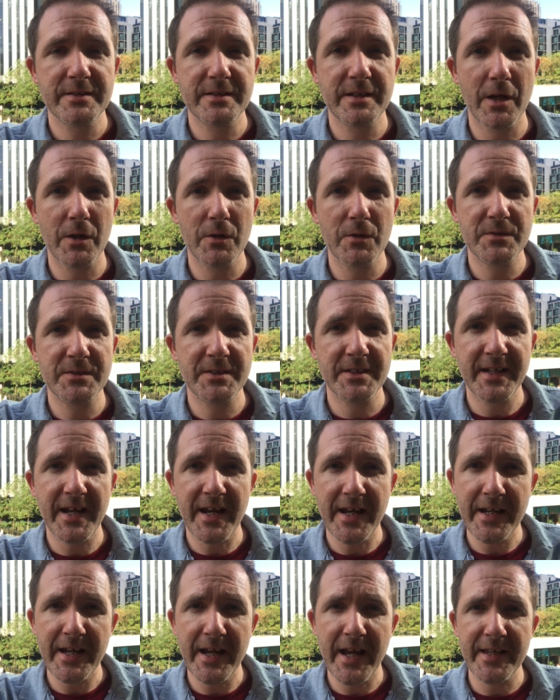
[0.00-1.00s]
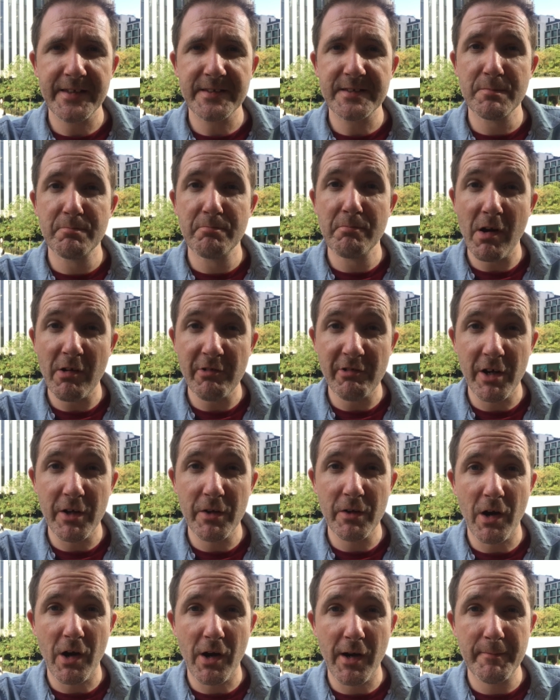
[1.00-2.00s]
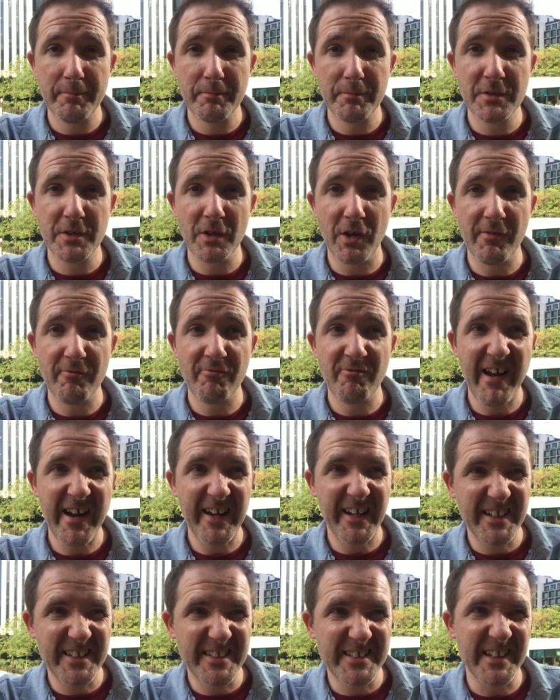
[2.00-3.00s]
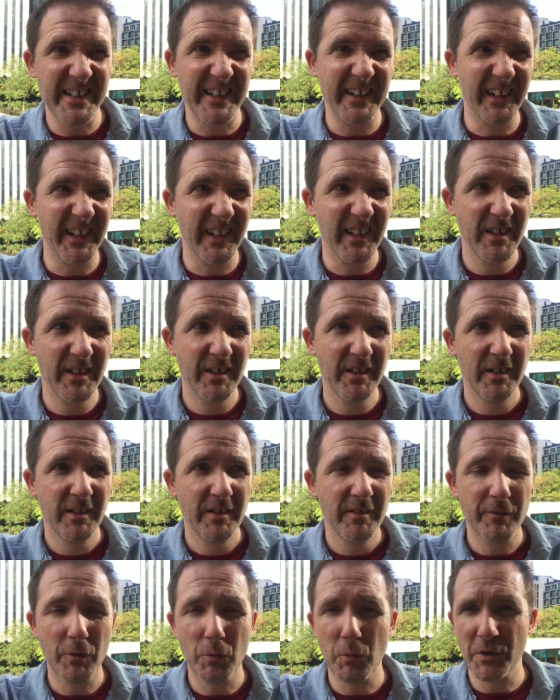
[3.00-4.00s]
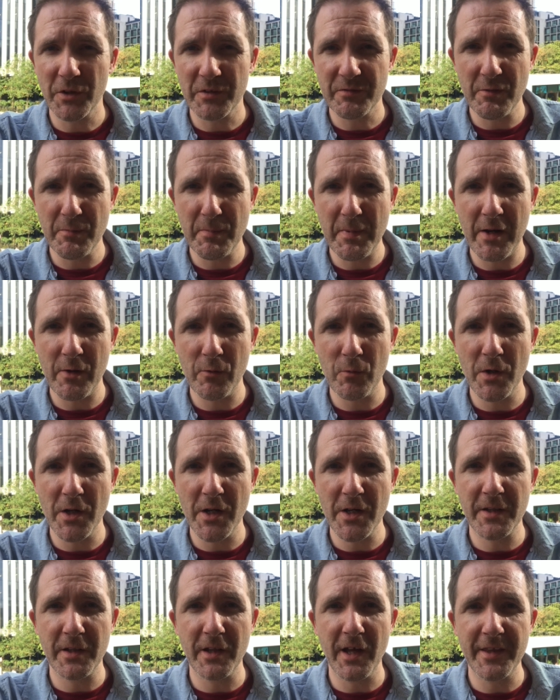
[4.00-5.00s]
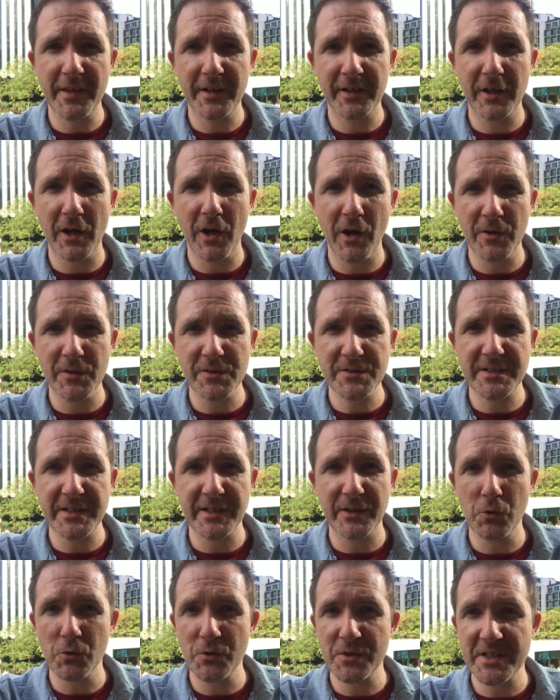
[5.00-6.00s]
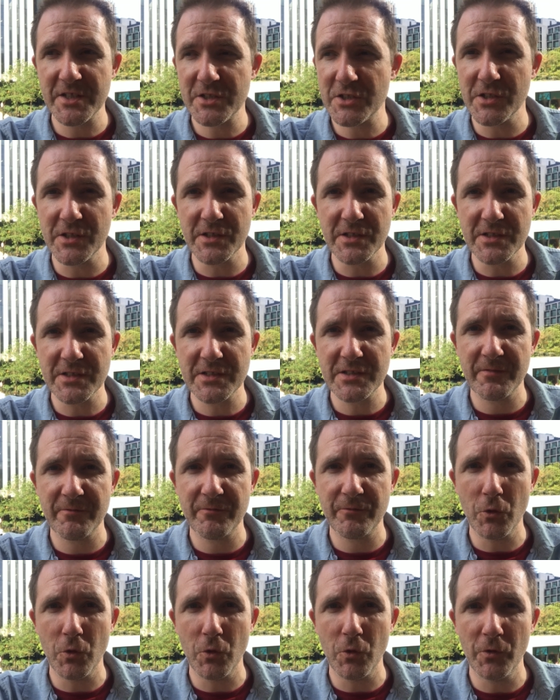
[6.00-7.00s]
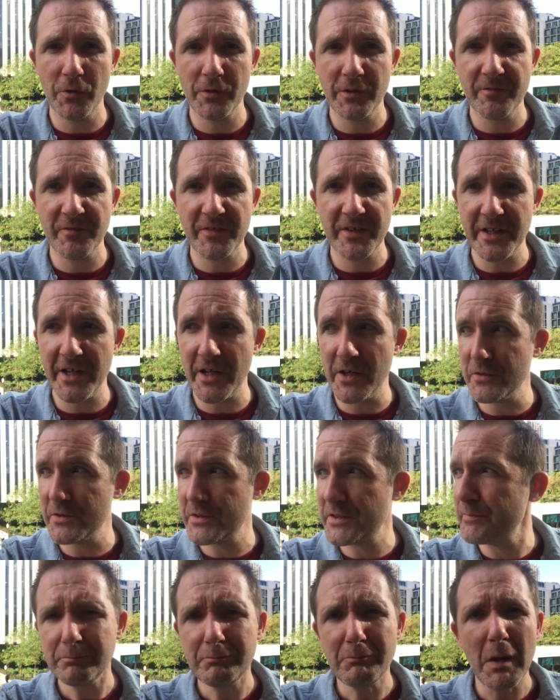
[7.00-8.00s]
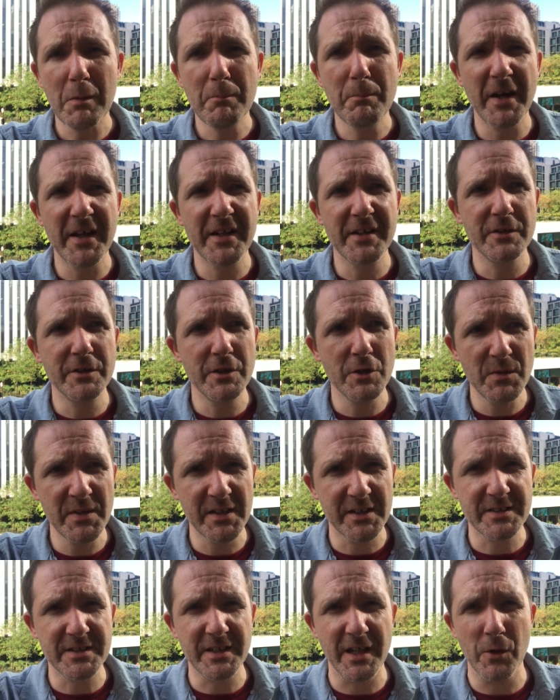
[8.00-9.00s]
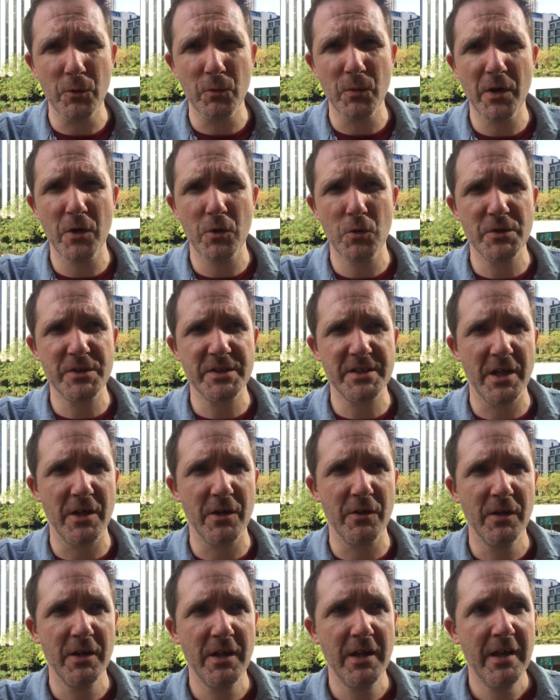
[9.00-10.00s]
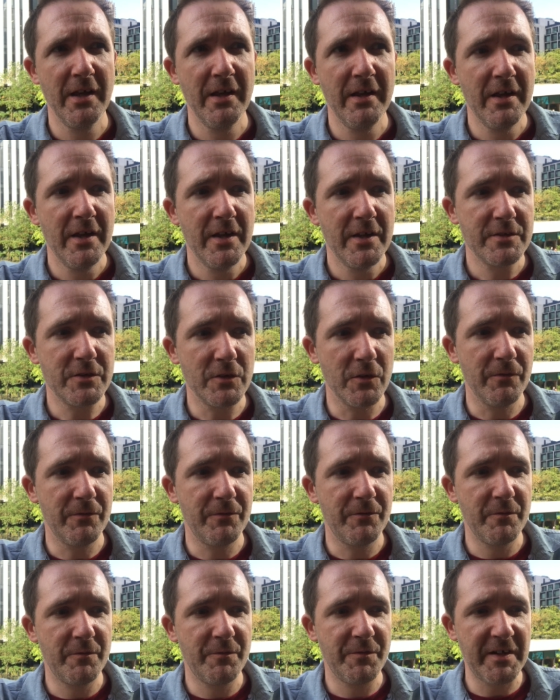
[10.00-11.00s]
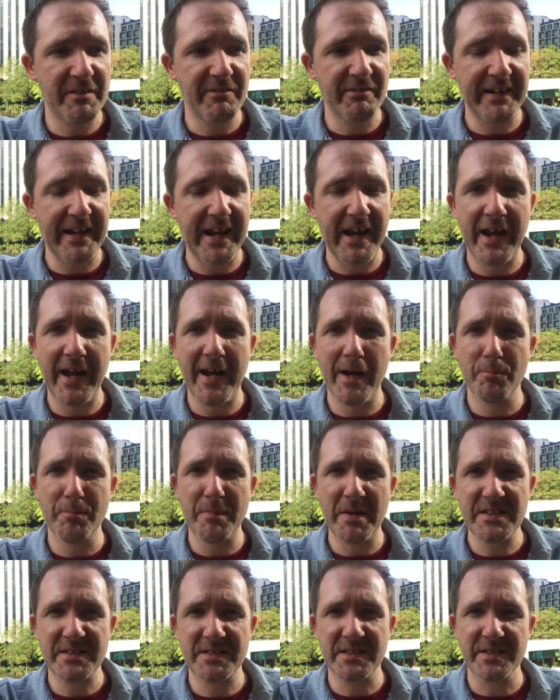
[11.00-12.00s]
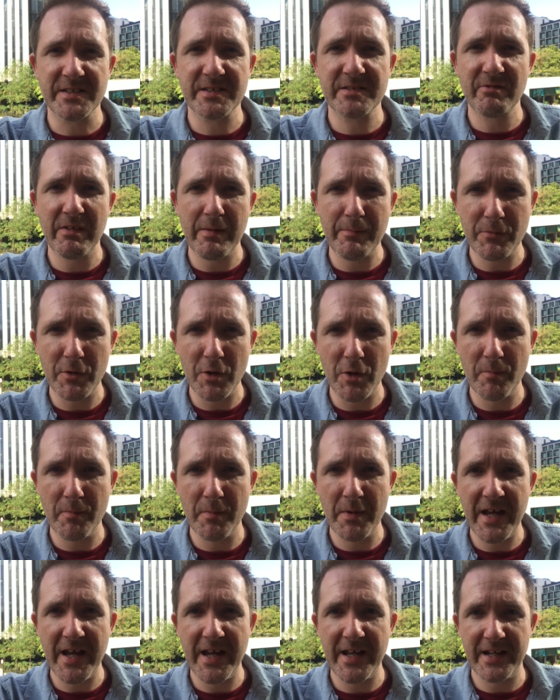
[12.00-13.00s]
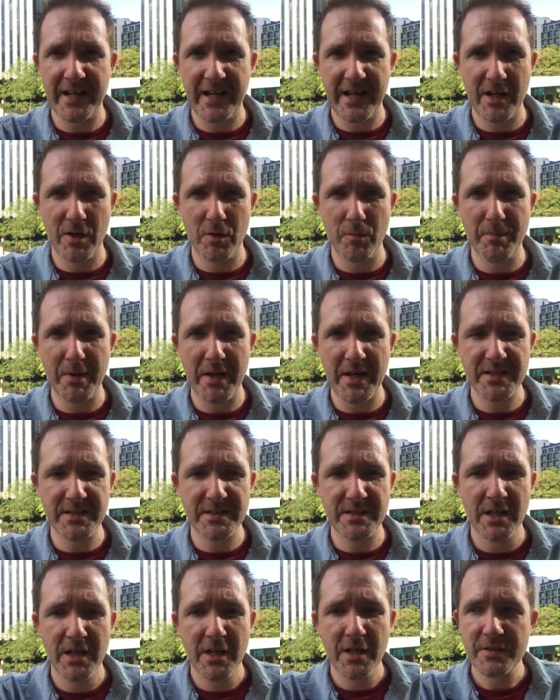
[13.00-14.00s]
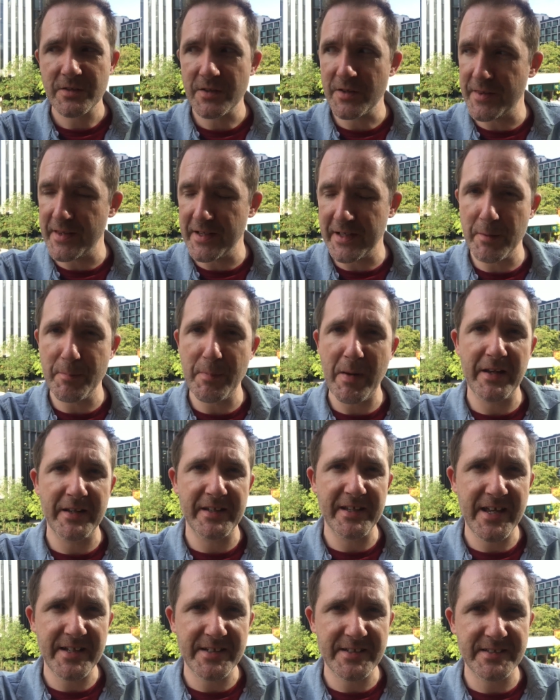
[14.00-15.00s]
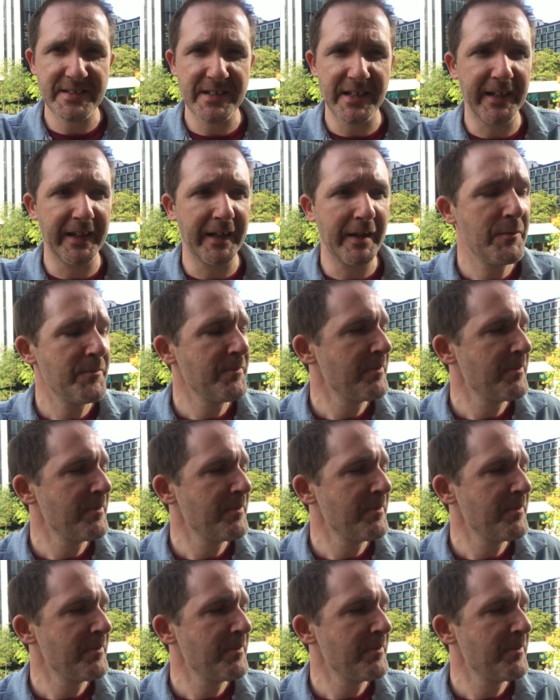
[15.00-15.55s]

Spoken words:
So today and tomorrow, I'm directing, for want of a better word, like the casting auditions for videos. But in doing so, we're also sort of figuring out how best to script them and how best to think about the editing.